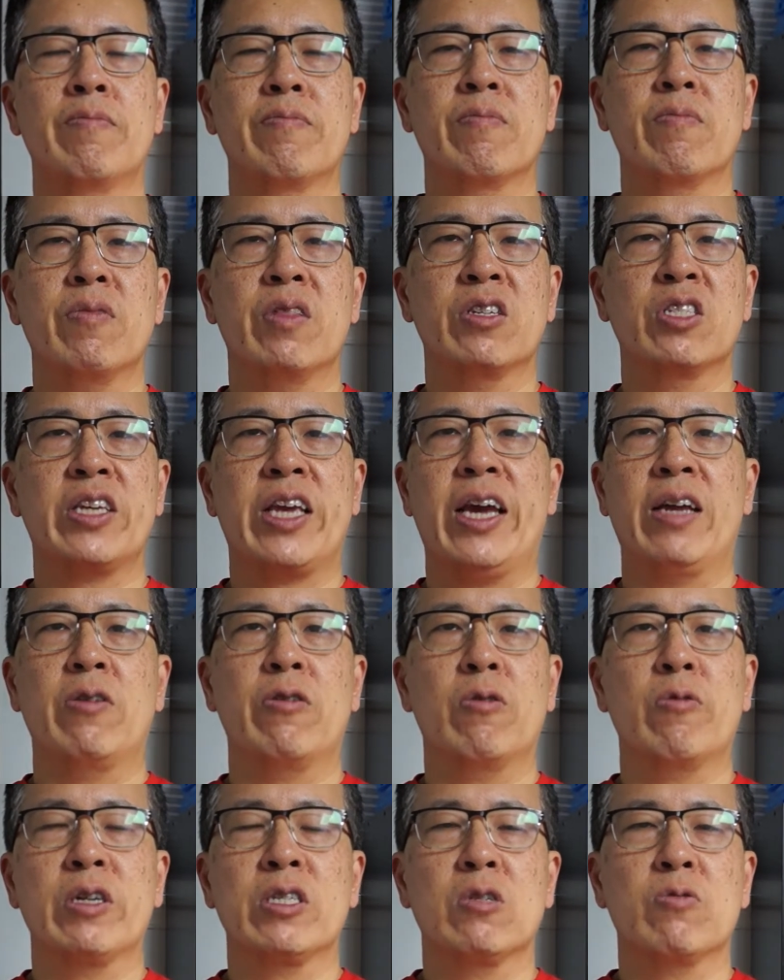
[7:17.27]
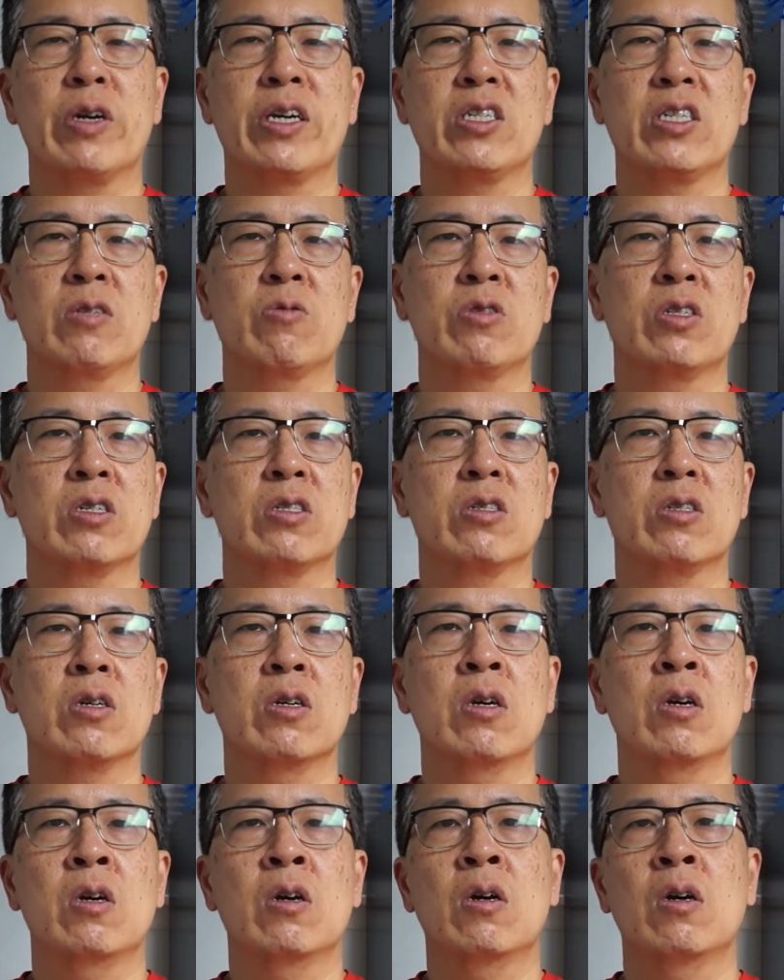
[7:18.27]
scan or the restoration. It was just
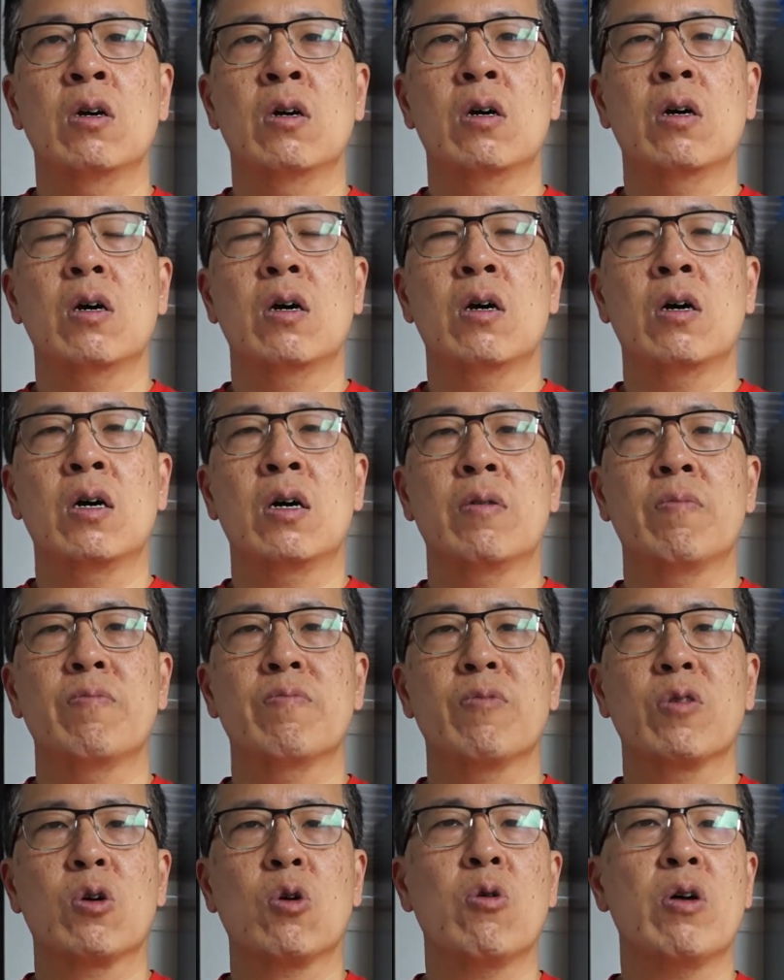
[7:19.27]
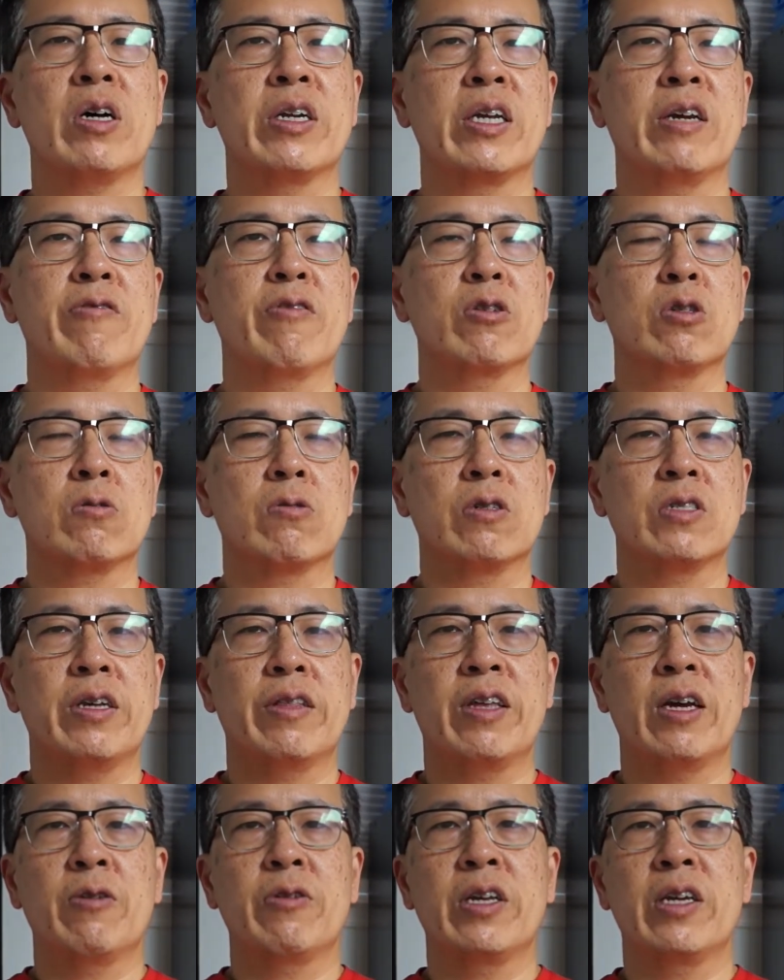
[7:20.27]
the quality of the source that
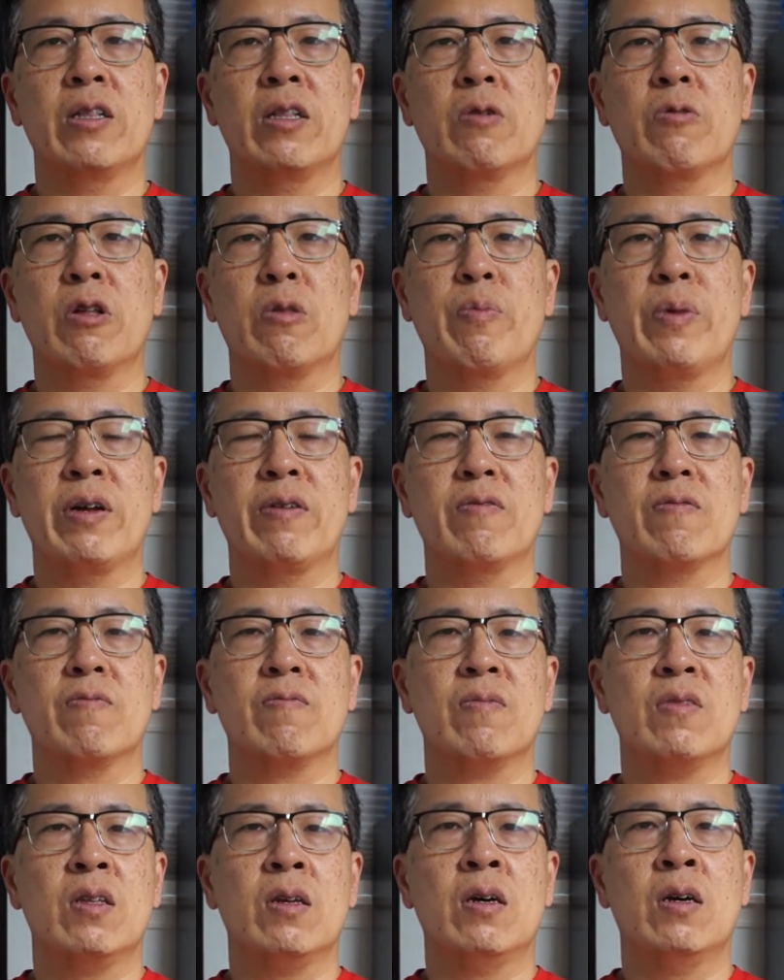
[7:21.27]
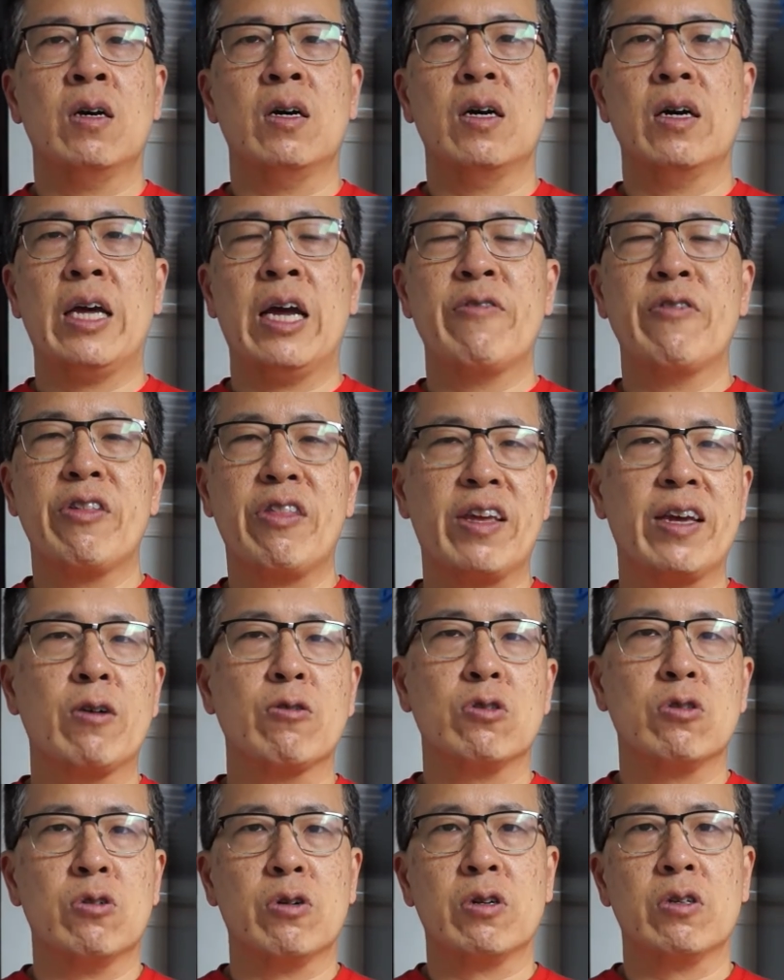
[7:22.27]
they were dealing with. But everything
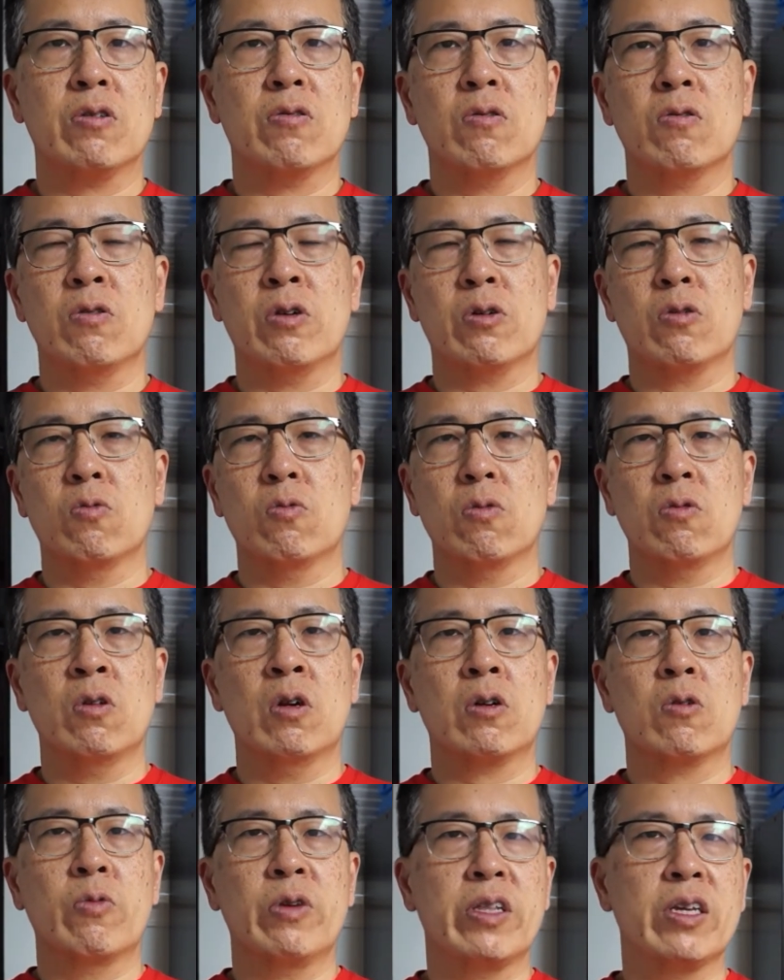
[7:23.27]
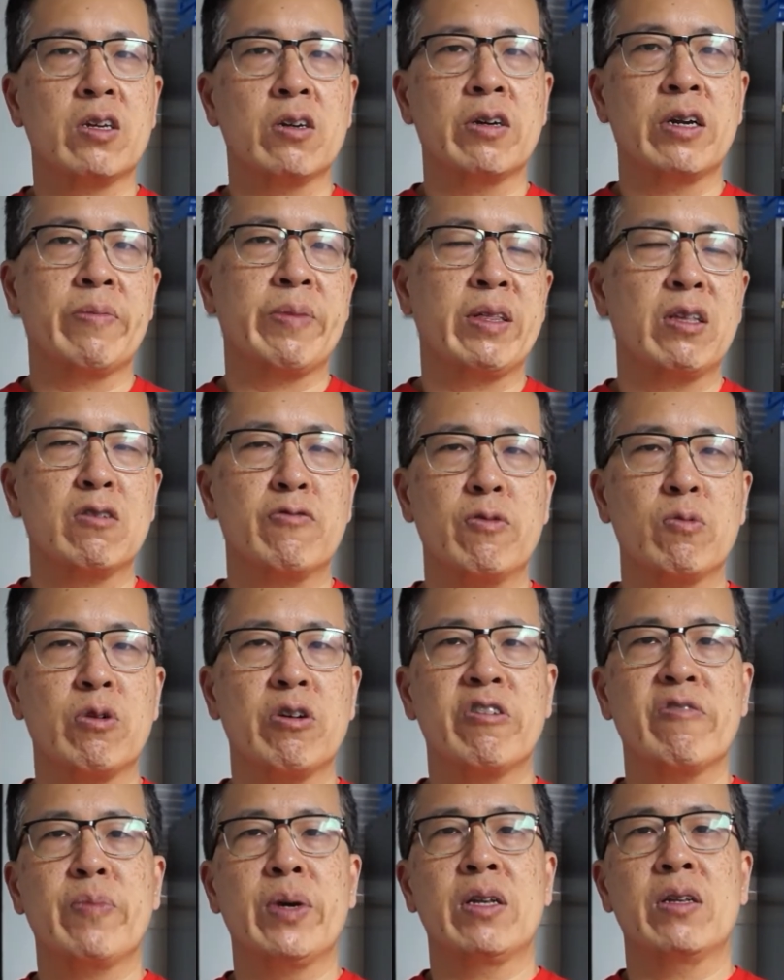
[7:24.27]
else looked really good. I mean, this film could
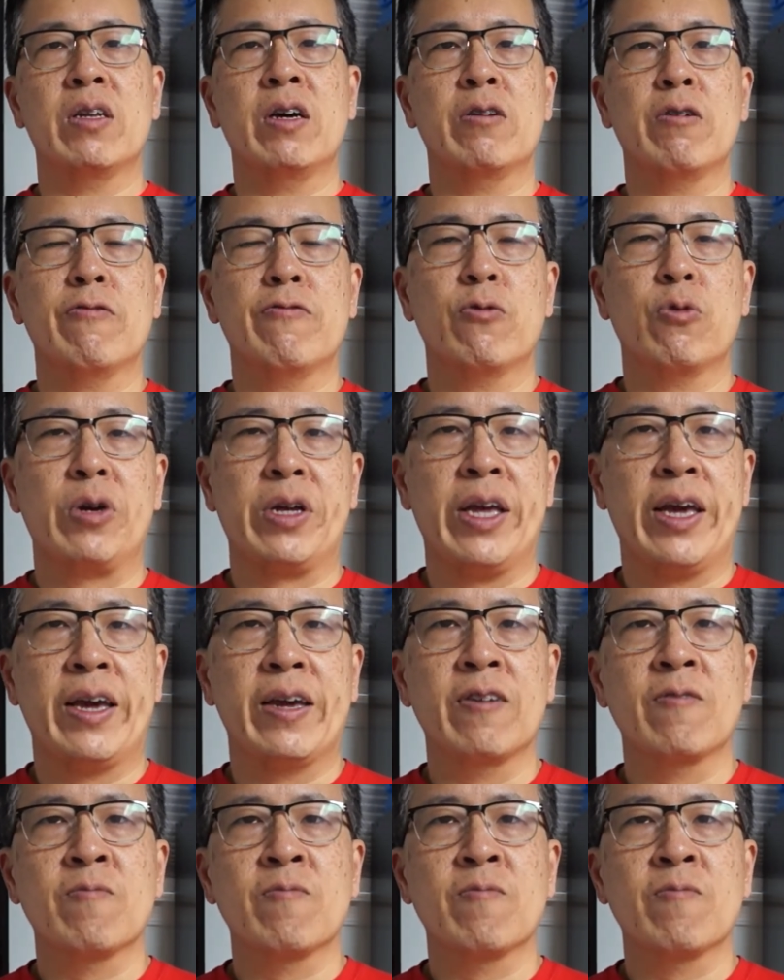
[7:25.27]
have been done on 4K.